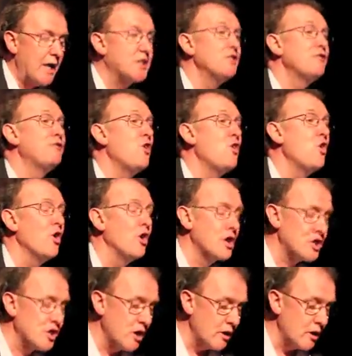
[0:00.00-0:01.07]
to
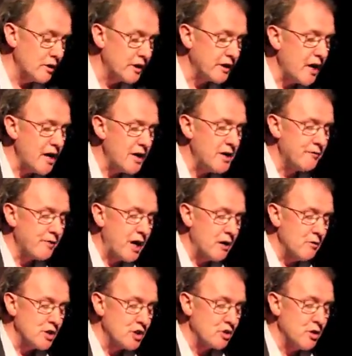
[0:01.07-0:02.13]
forge the kind of
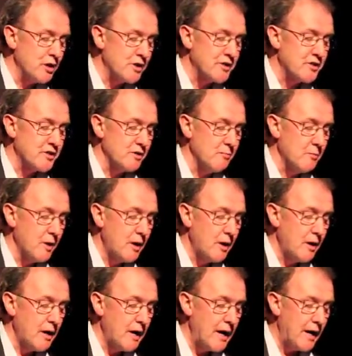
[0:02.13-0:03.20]
Irish criticism
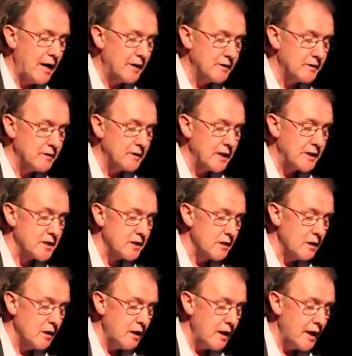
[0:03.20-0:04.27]

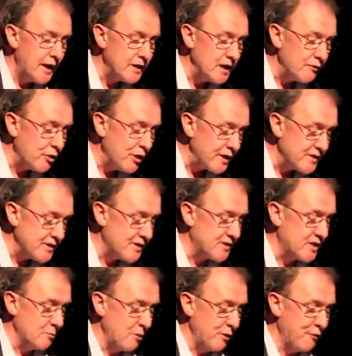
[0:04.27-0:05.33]
that had never
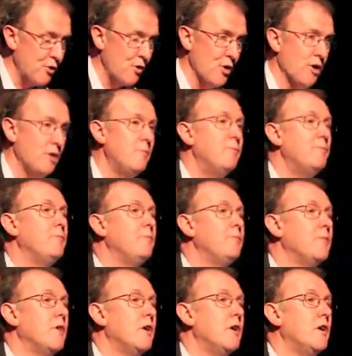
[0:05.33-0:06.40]
existed before.
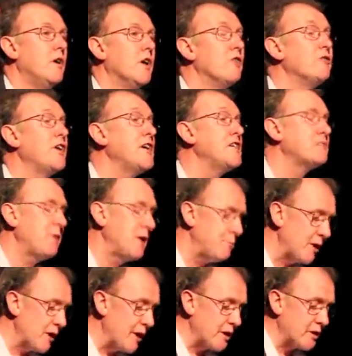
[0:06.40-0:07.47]
Of these,
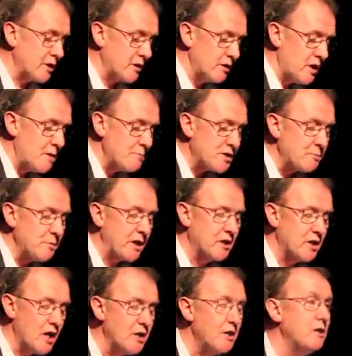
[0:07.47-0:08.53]
people like Thomas
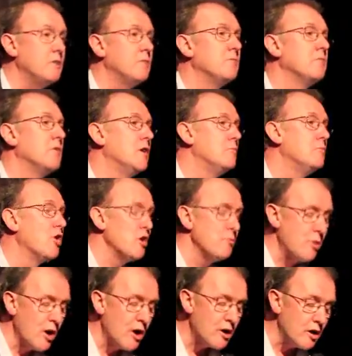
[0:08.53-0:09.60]
MacDonagh,
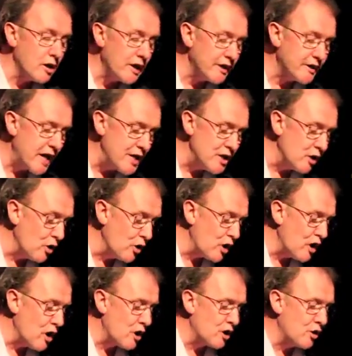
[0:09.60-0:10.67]
more importantly Daniel
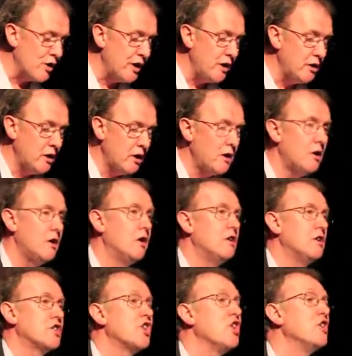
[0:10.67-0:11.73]
O'Corkery,
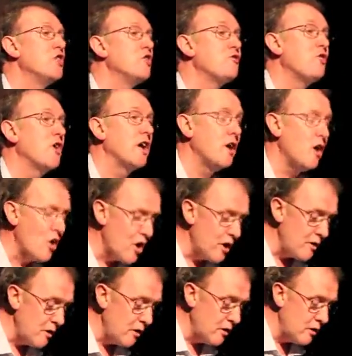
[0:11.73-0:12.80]
Sean
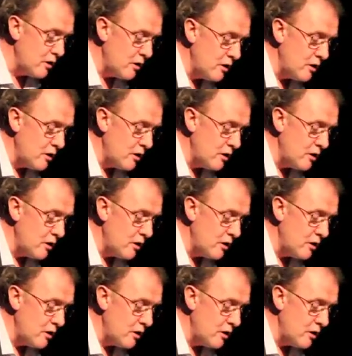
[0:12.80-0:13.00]
O'Faolain,